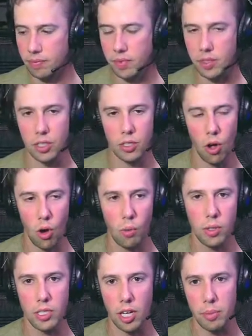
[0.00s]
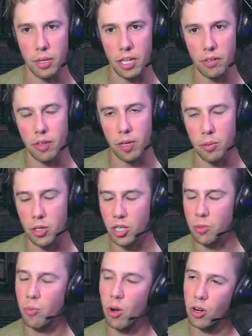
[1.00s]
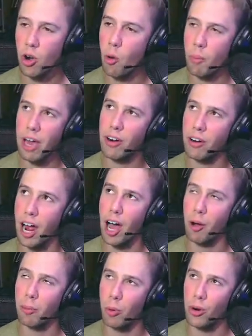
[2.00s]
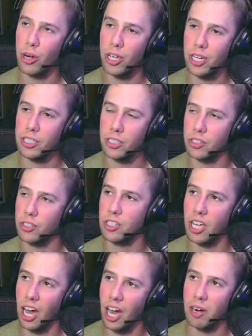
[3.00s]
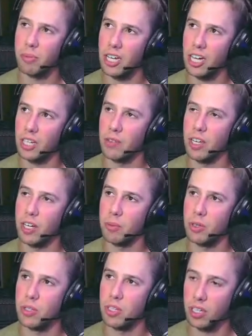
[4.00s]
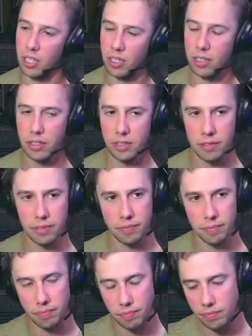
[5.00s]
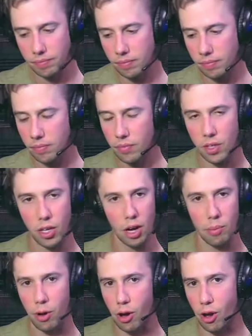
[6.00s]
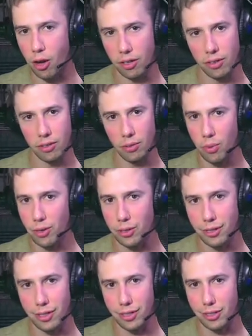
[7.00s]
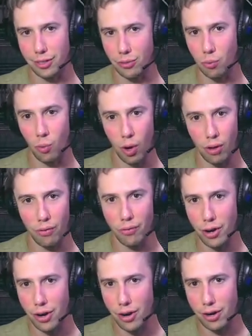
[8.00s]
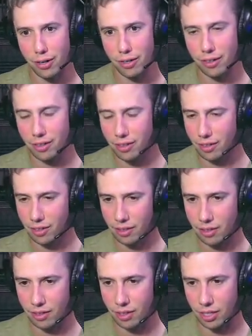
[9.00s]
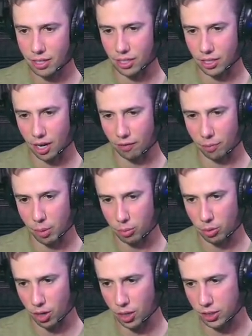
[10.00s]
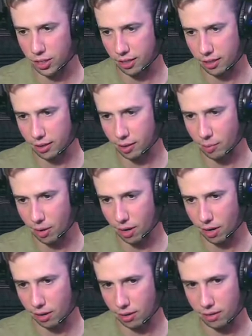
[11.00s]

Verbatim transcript: There's always gotta be elevator music. No matter how boring it is, there's gotta be elevator music. Come on. What is this? This welfare? This is a government project. Come on.